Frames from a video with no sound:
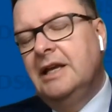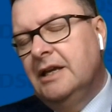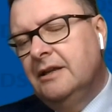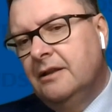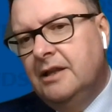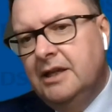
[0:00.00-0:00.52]

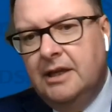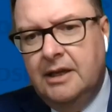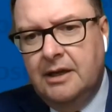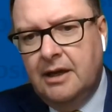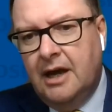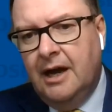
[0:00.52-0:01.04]
in
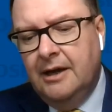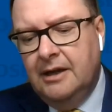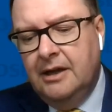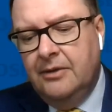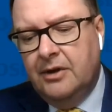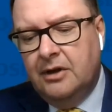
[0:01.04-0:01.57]
the
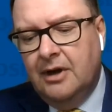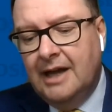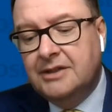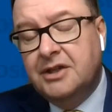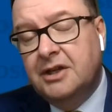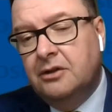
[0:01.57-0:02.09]
in their
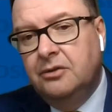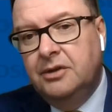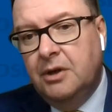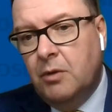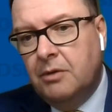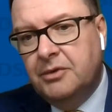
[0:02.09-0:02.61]
class,
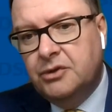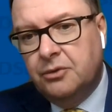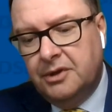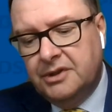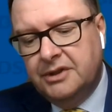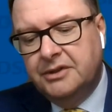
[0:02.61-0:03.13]
including what
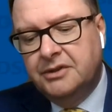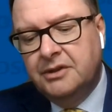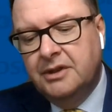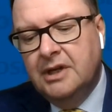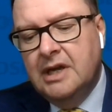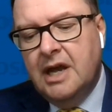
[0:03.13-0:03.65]

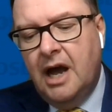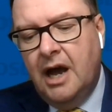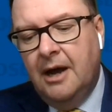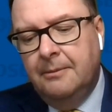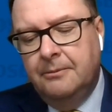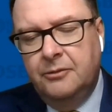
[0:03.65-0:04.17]
resources
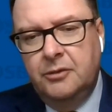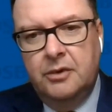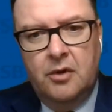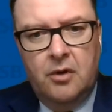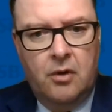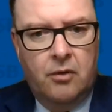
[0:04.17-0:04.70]
um,
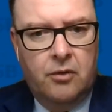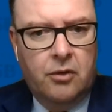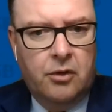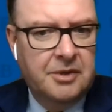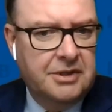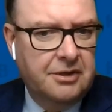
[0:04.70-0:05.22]

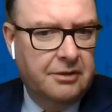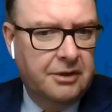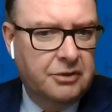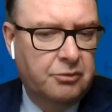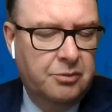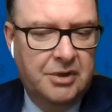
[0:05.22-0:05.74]
or
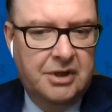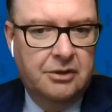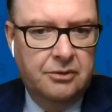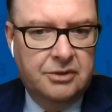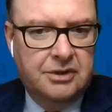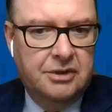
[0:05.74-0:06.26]
materials would be
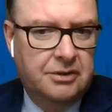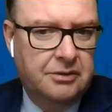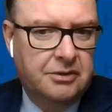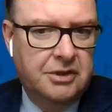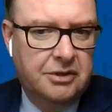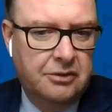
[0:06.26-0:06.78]
used to,
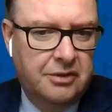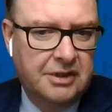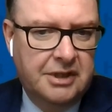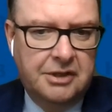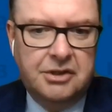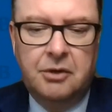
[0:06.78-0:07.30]
to do
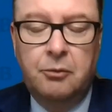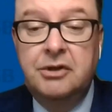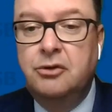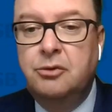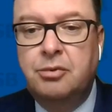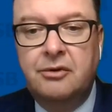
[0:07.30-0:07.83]
the teaching.
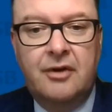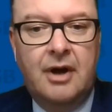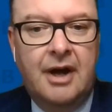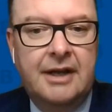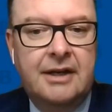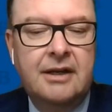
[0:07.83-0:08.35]
We do
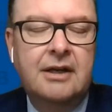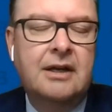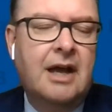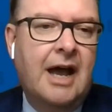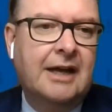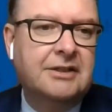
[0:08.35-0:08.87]
provide
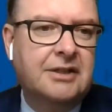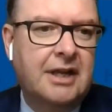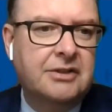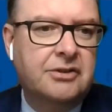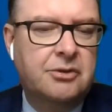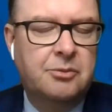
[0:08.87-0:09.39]

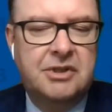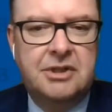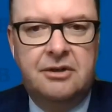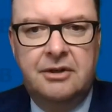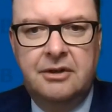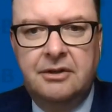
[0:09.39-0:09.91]
access to
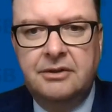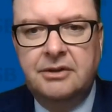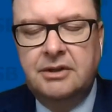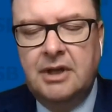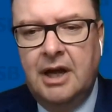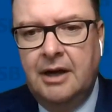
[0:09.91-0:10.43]

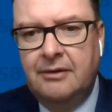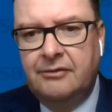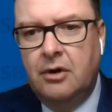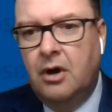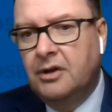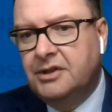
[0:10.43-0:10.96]
materials uh,
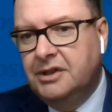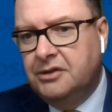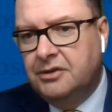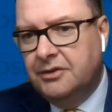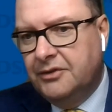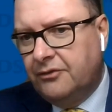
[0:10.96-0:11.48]
for all
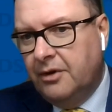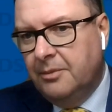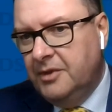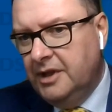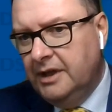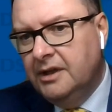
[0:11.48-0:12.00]
teachers
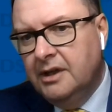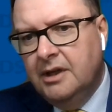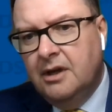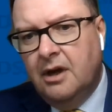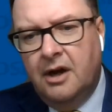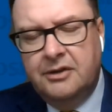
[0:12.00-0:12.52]
from the
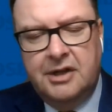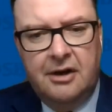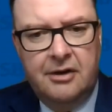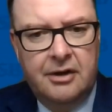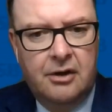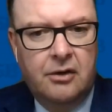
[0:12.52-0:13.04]

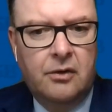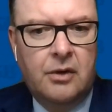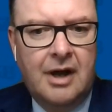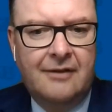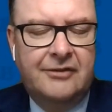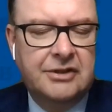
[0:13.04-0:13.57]

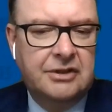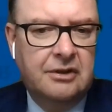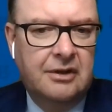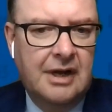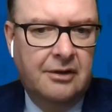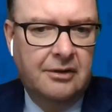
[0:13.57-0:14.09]
Ontario uh,
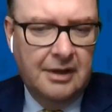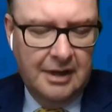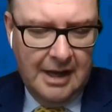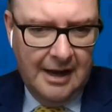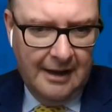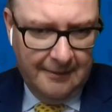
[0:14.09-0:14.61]
Physical Health
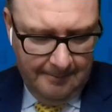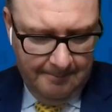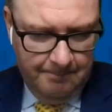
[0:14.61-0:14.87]
uh,